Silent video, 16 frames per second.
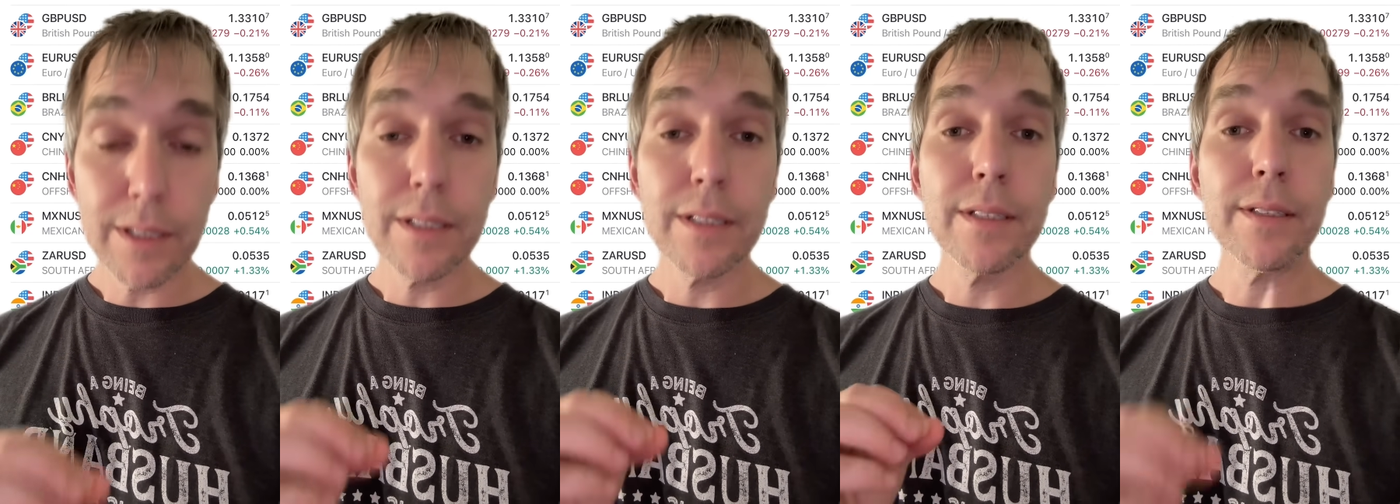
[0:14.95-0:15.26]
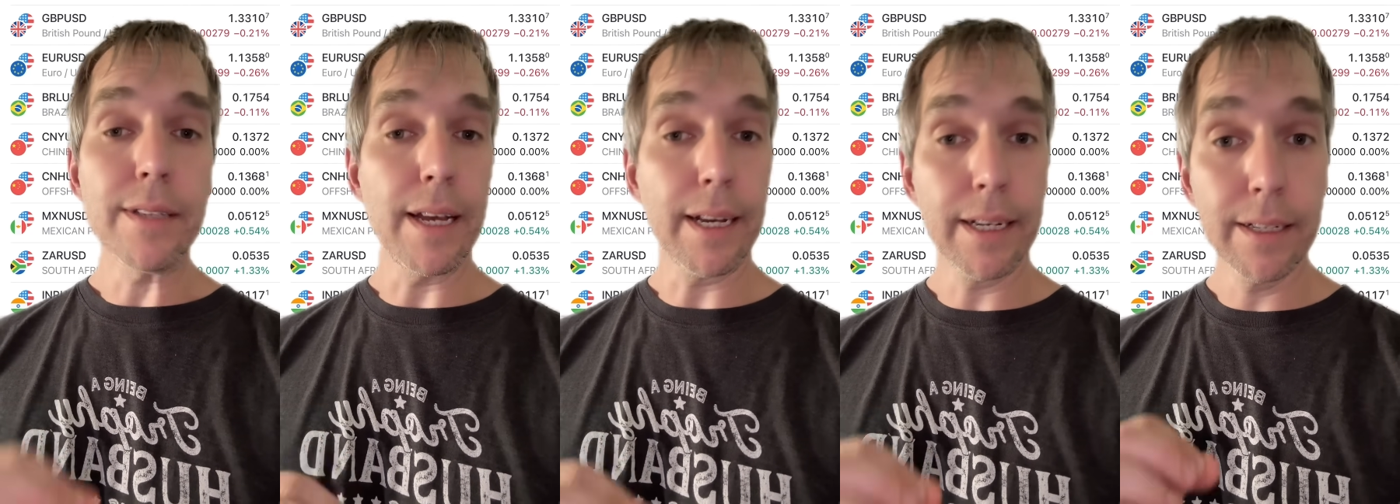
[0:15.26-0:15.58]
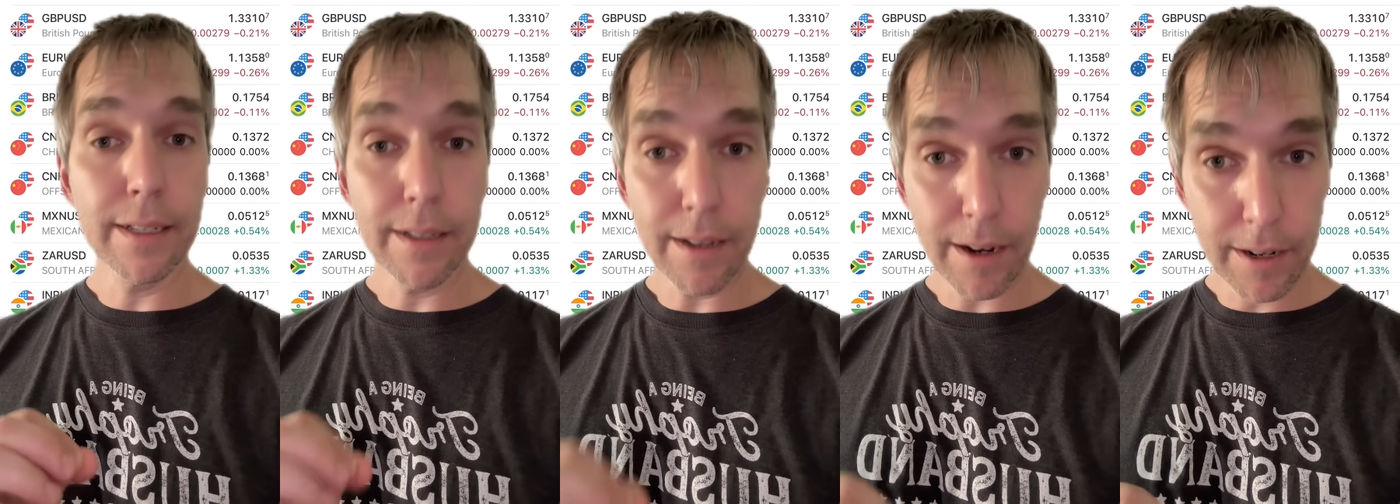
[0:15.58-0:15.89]

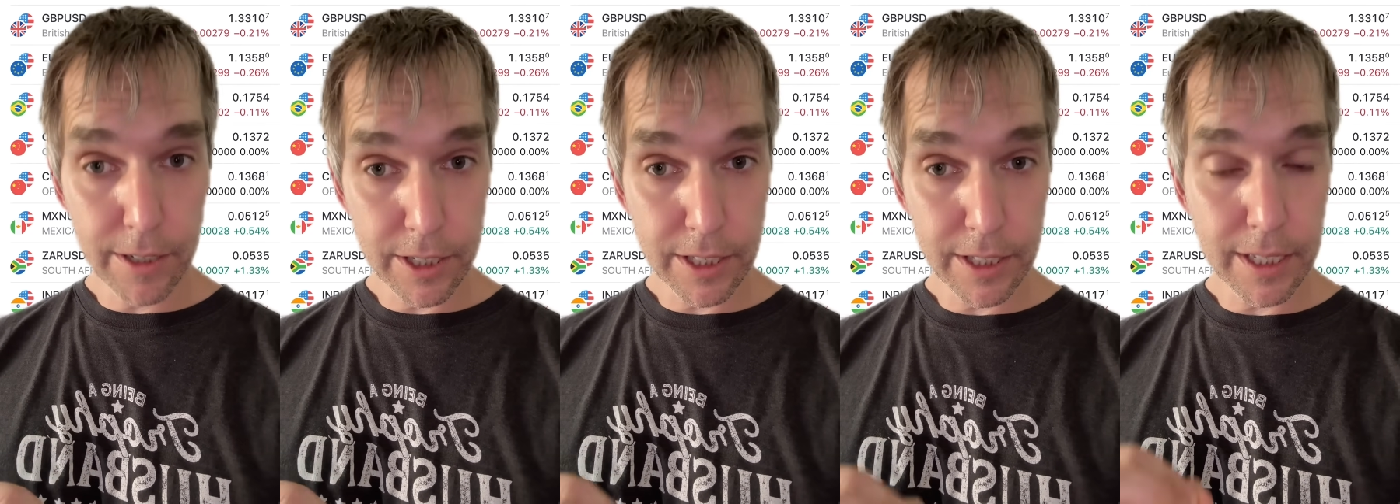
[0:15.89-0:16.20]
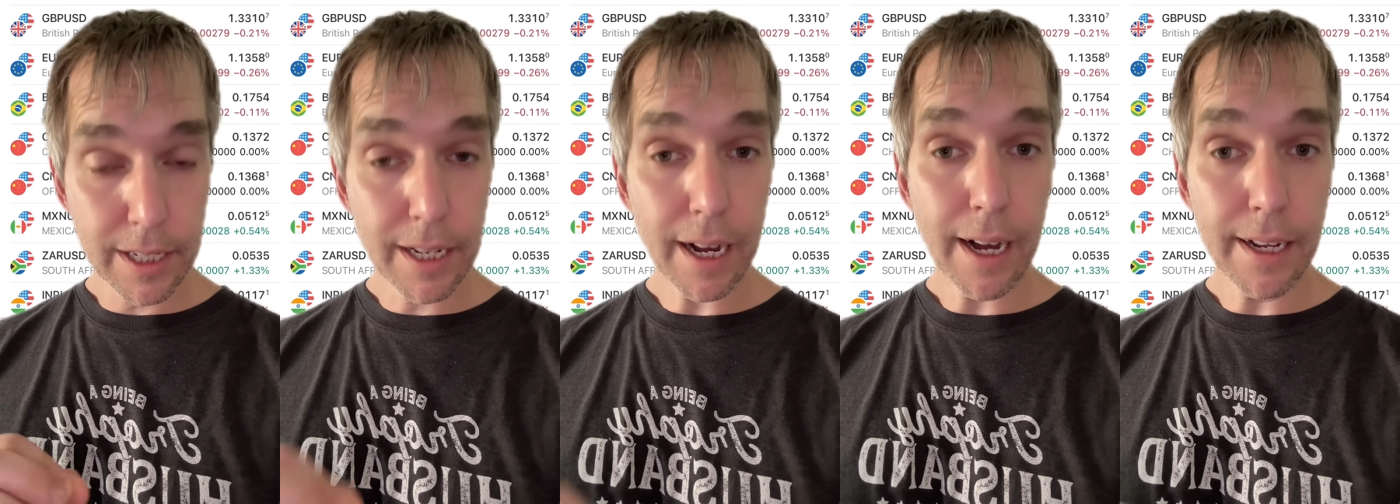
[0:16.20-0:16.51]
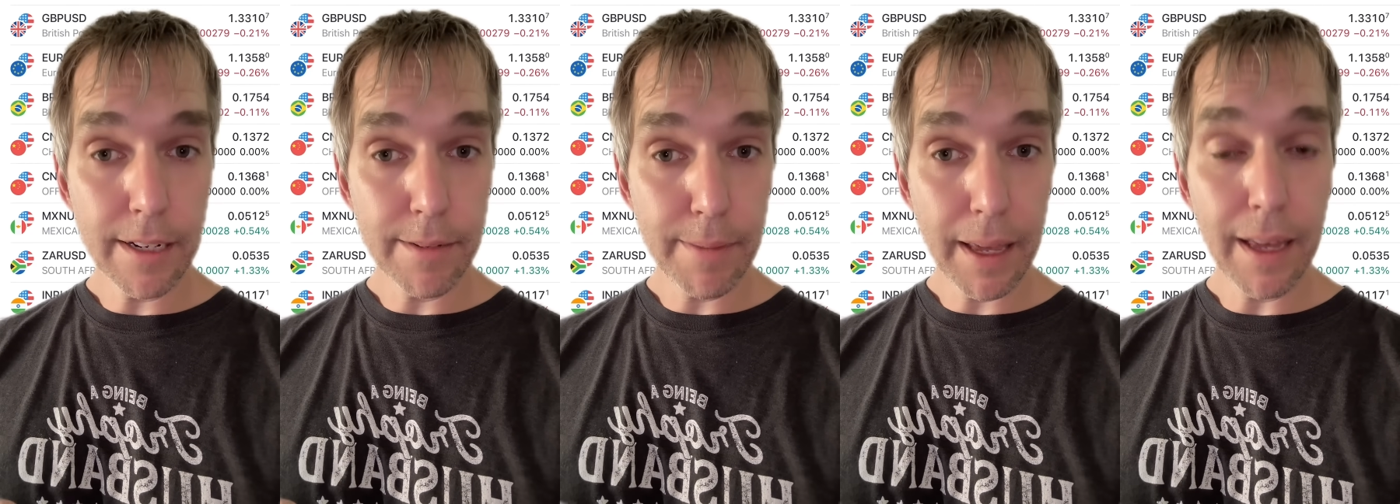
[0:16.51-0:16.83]
second largest
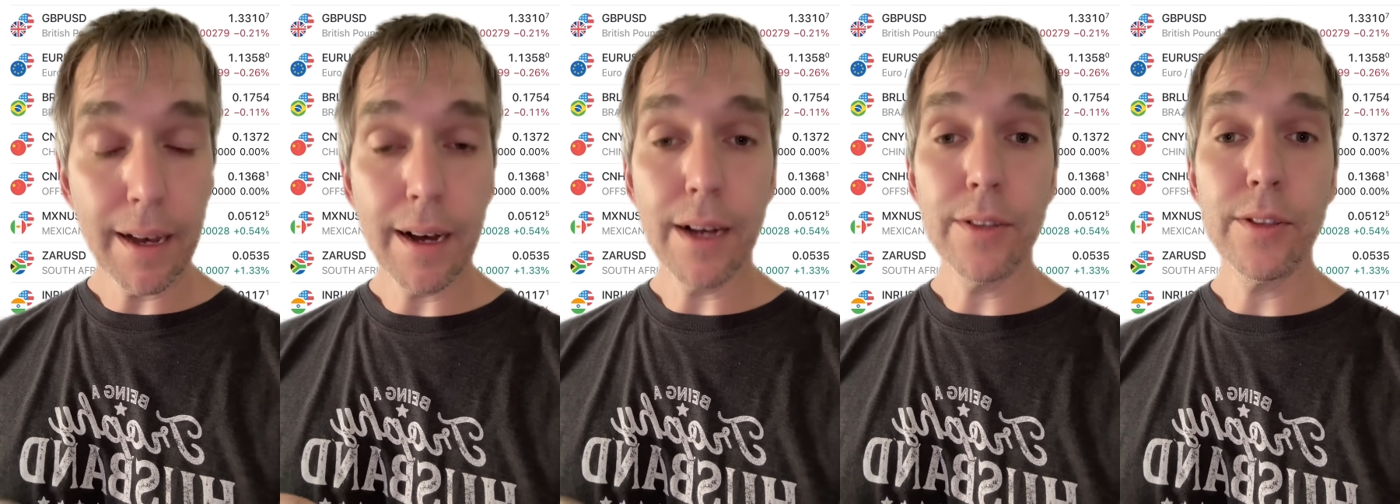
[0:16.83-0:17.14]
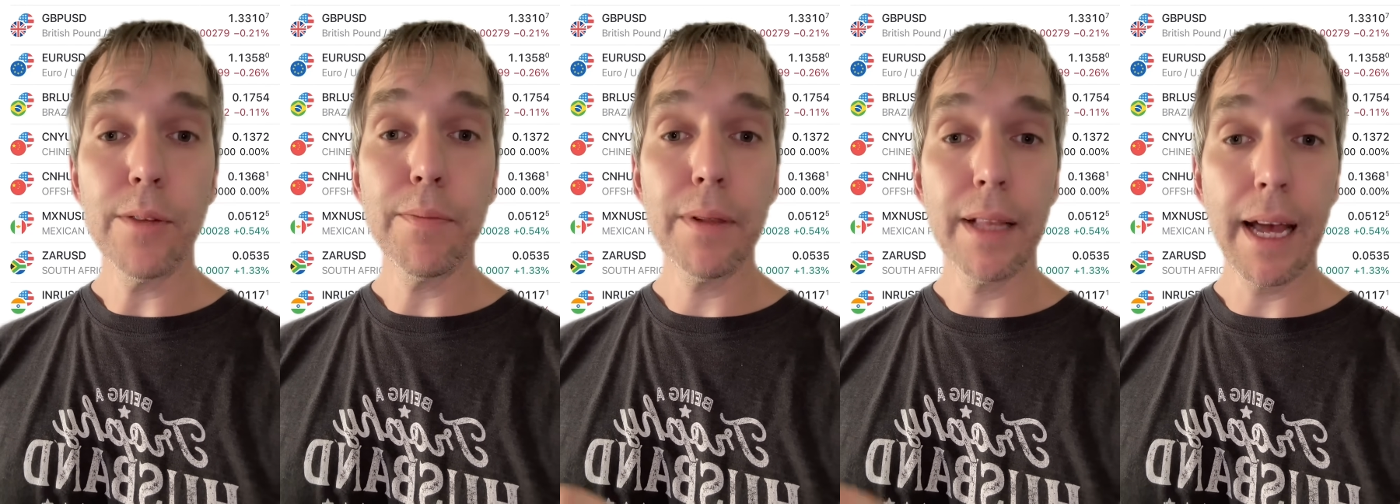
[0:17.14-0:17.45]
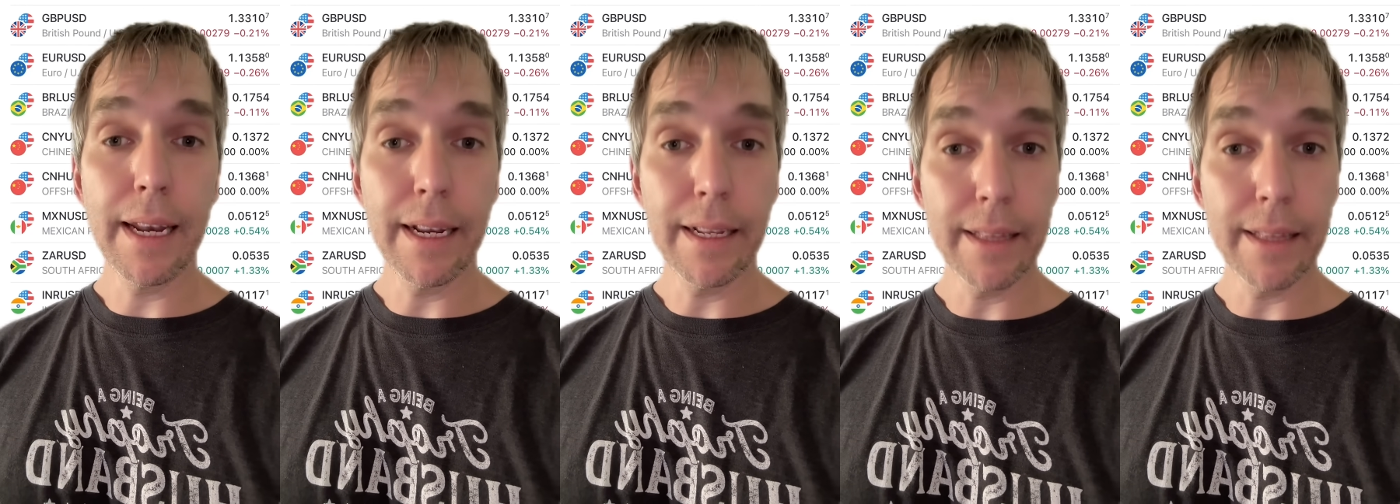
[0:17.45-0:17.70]
economy on the planet.